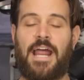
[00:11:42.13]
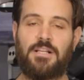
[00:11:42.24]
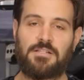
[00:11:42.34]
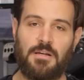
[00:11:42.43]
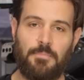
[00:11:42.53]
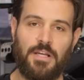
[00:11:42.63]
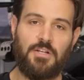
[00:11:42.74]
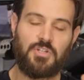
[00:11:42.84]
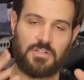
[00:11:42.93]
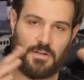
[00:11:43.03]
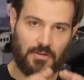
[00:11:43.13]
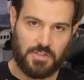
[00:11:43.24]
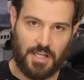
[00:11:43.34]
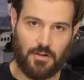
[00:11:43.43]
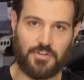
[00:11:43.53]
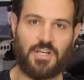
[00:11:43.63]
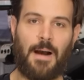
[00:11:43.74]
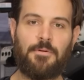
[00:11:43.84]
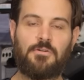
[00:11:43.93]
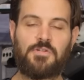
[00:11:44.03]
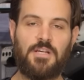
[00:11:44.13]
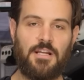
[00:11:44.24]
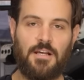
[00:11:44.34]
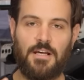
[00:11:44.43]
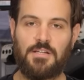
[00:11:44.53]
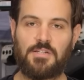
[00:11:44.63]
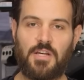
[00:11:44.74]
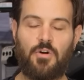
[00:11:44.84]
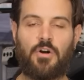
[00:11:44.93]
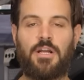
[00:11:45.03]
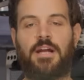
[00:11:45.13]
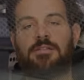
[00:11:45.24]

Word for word: and it's simply just set it on top of your seat, sit on it,